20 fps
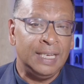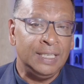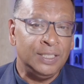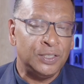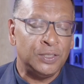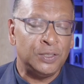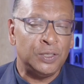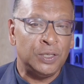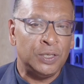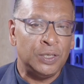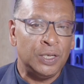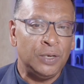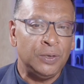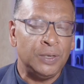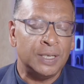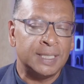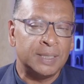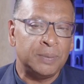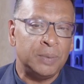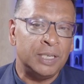in studio,
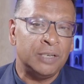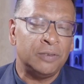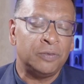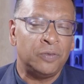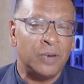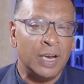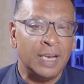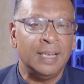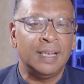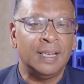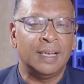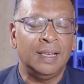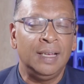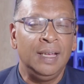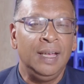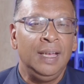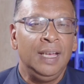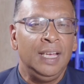Yasmina Francke,